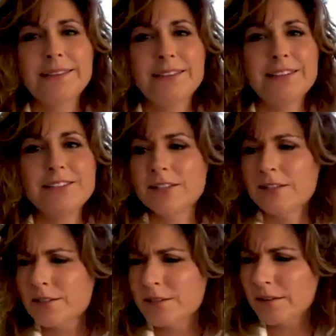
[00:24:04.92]
this
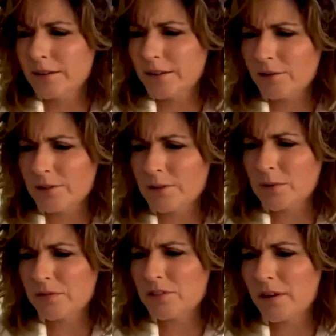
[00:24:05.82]
is, I don't think we
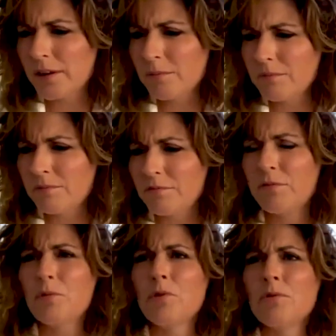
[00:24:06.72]
have time
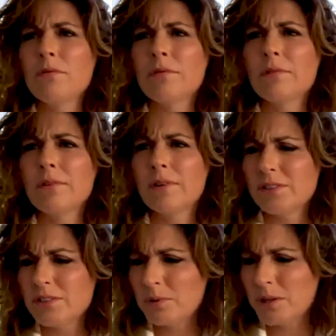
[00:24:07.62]
for more.
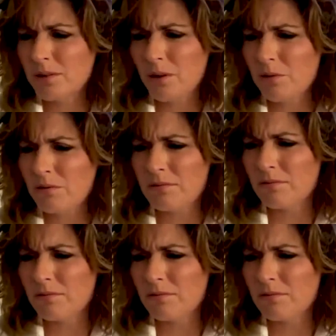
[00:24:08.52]
Do we? No.